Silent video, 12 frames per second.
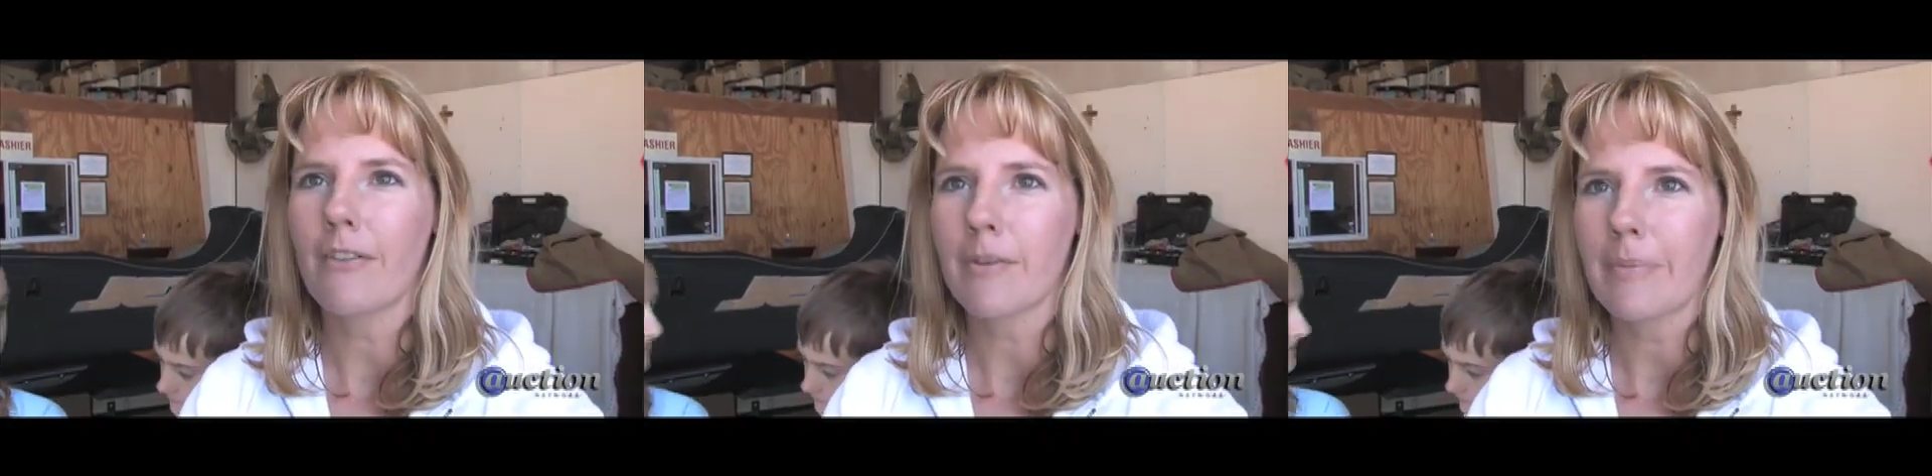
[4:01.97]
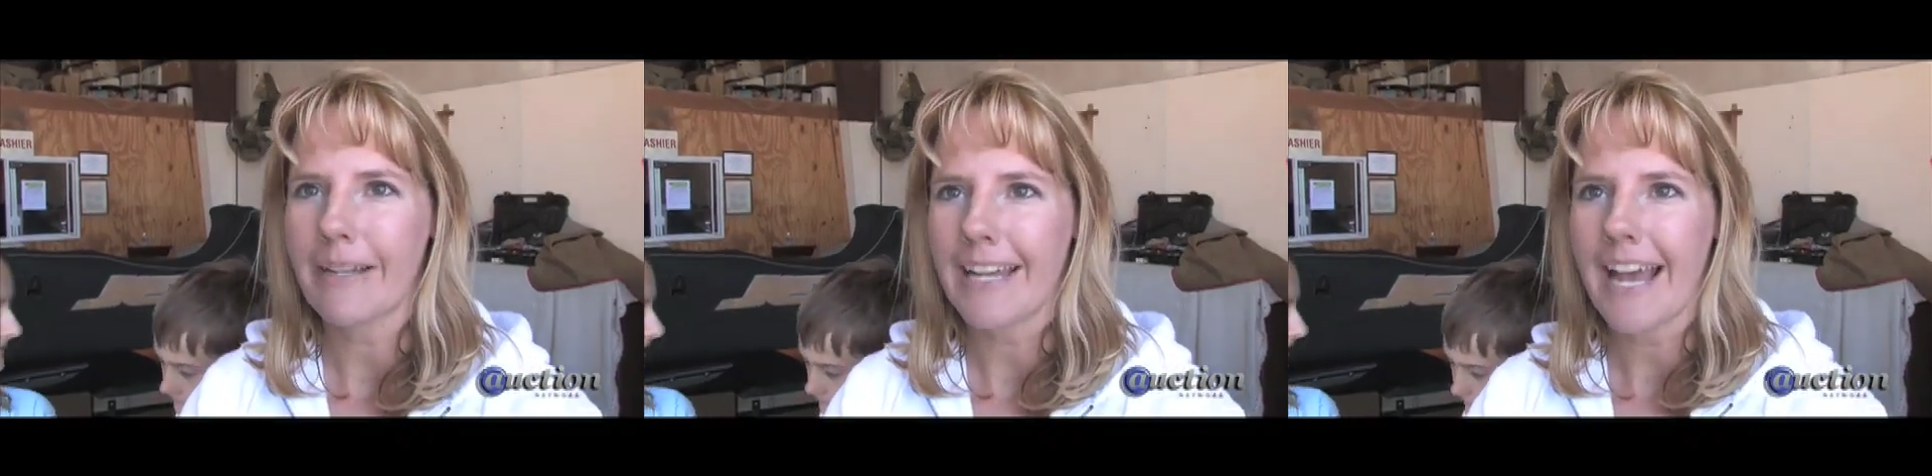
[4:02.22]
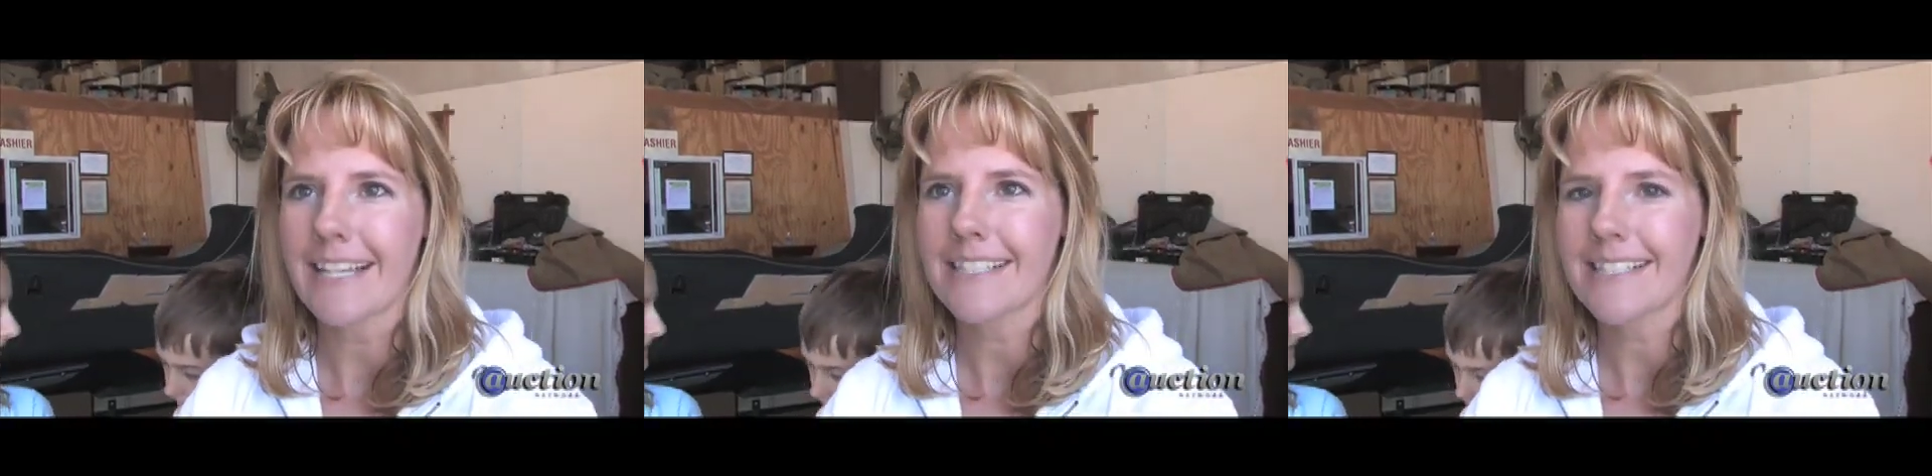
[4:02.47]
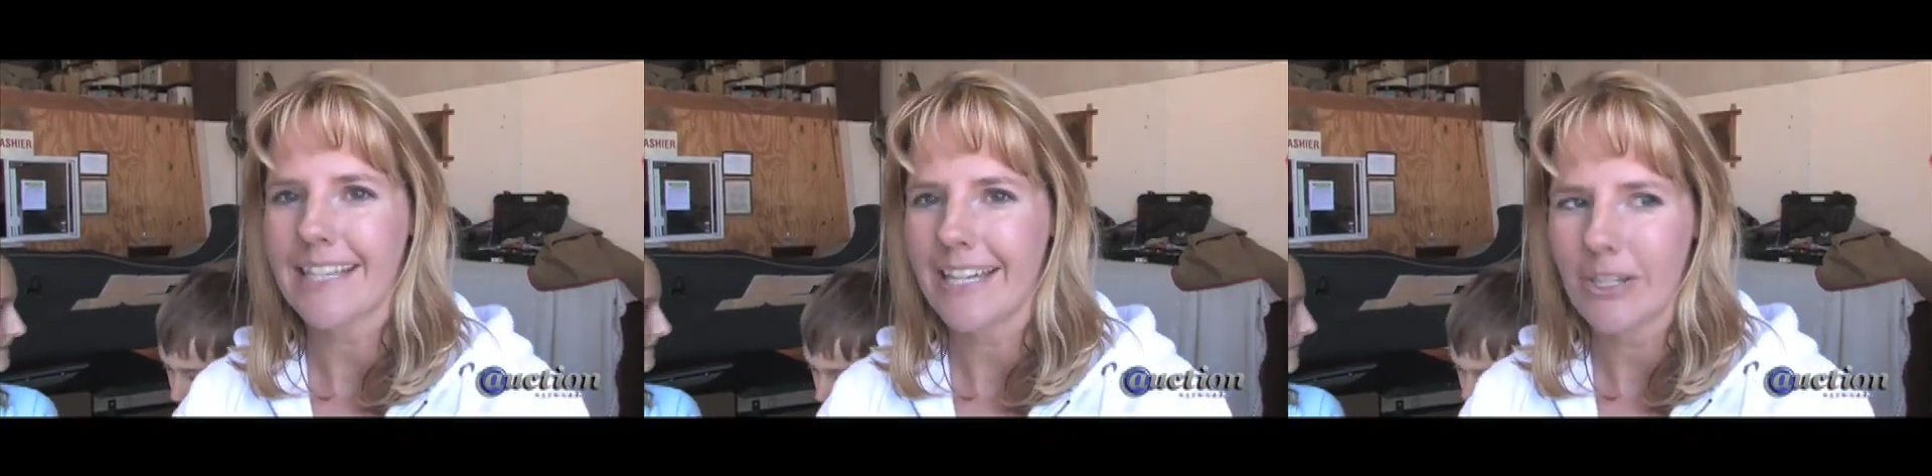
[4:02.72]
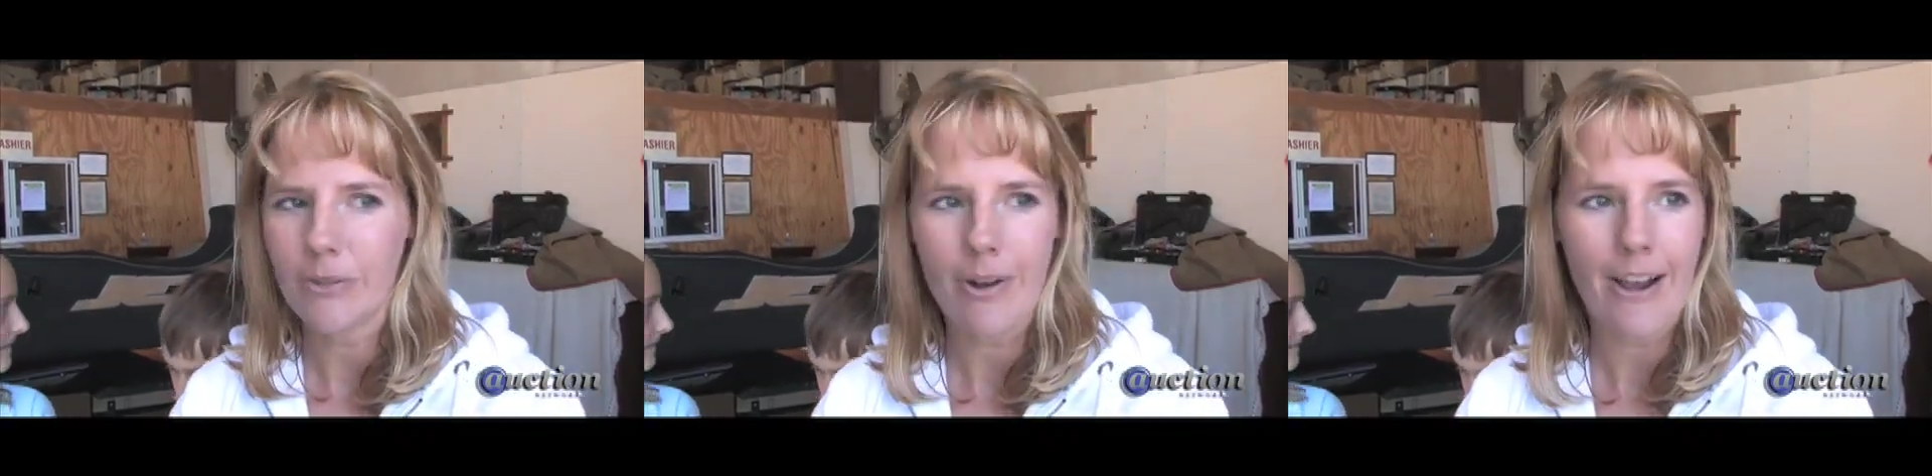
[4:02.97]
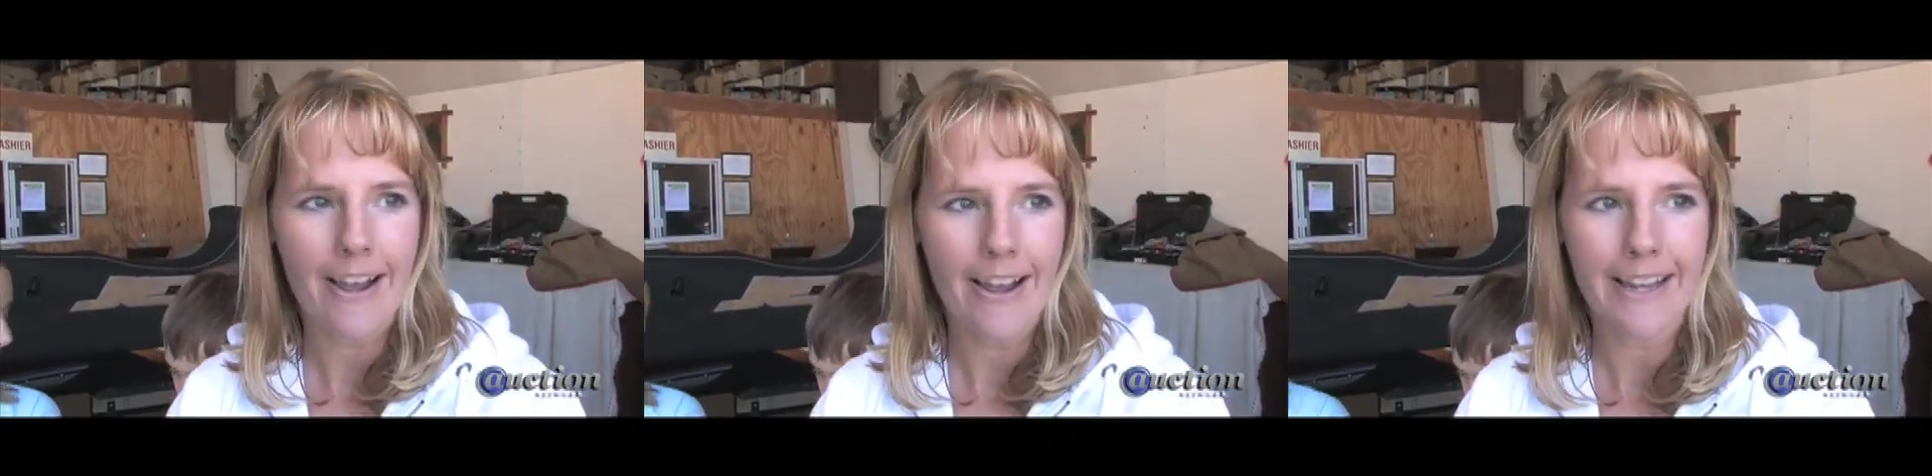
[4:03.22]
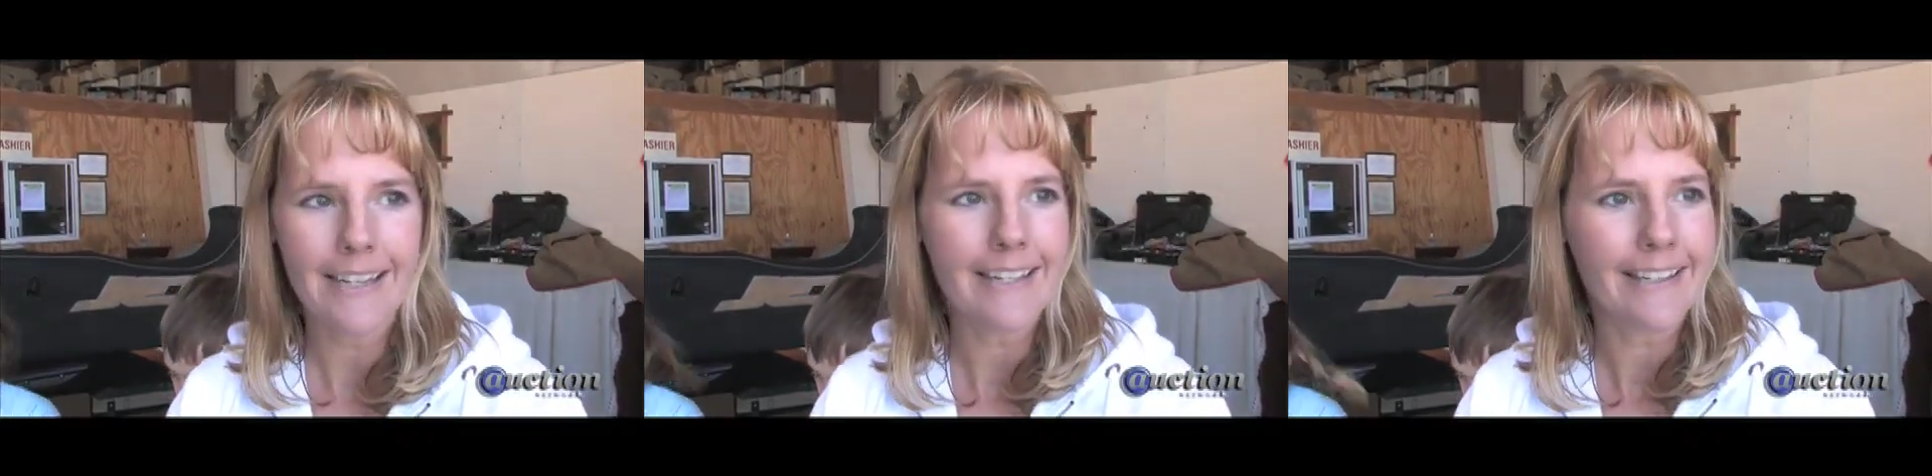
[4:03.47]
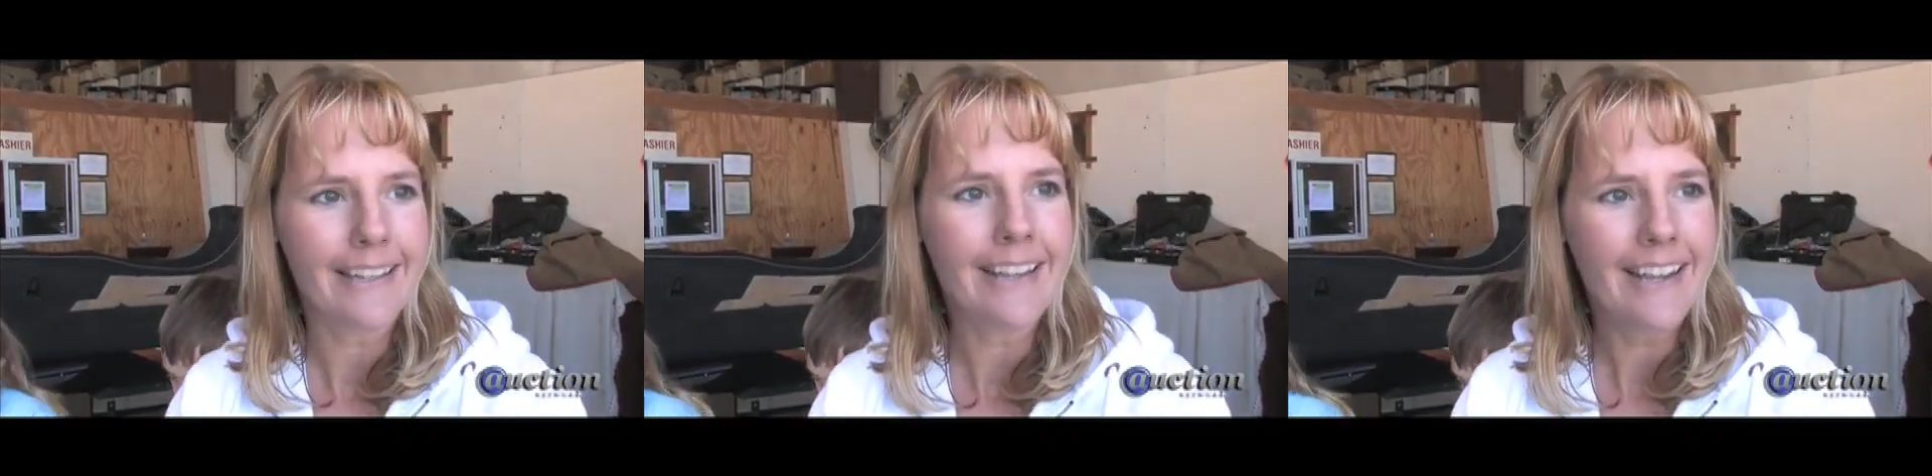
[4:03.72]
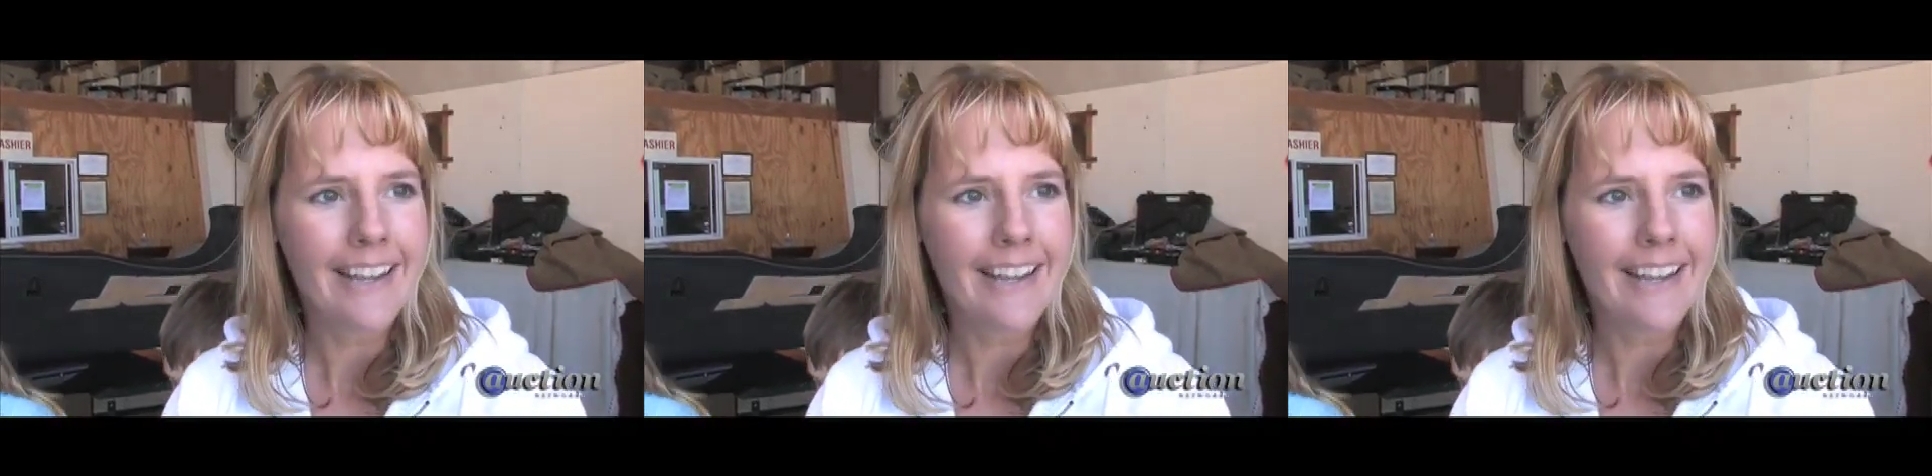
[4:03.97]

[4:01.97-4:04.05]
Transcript: Everybody has a ski to ride, and